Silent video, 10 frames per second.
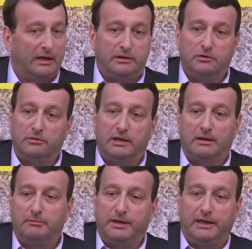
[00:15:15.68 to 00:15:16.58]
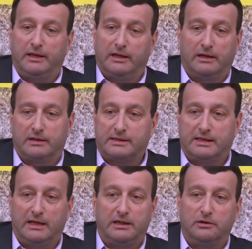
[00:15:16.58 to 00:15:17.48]
you will be
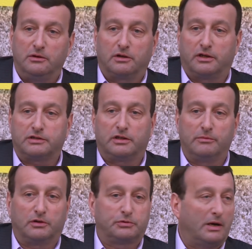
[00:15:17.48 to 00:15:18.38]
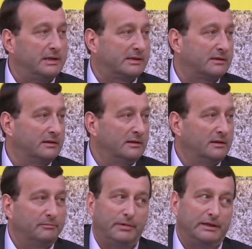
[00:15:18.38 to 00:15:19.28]
seeing your customer twice.
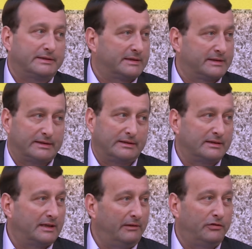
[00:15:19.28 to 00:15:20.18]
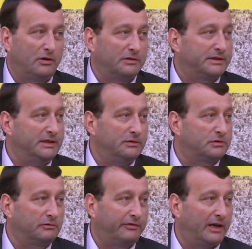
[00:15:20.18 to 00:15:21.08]
But if you continue
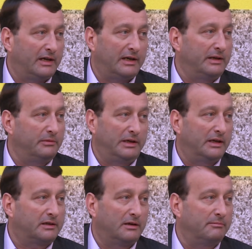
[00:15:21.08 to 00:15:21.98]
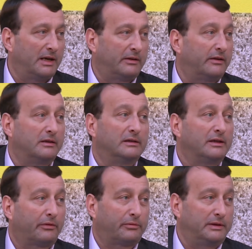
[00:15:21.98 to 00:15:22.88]
to fail, it will not come back
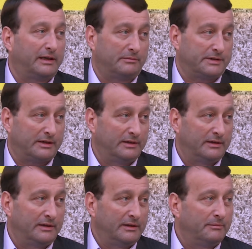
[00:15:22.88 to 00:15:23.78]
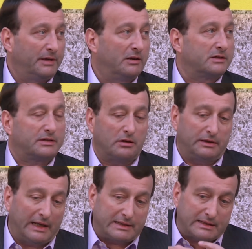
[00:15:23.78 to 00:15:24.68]
3 times. Because so
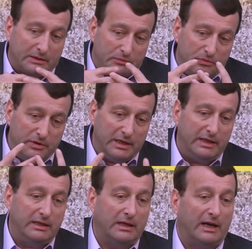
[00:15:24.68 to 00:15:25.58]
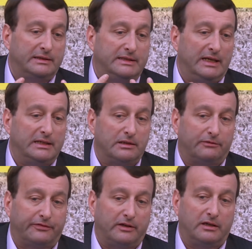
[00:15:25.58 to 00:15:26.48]
that's really at the end
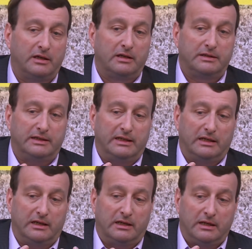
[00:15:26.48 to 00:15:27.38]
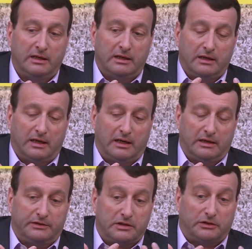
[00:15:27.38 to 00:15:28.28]
of
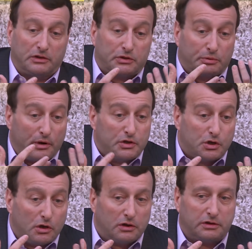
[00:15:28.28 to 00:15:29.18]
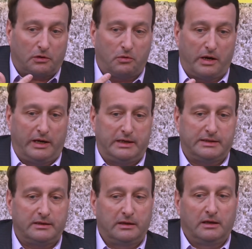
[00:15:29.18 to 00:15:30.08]
the structured queries.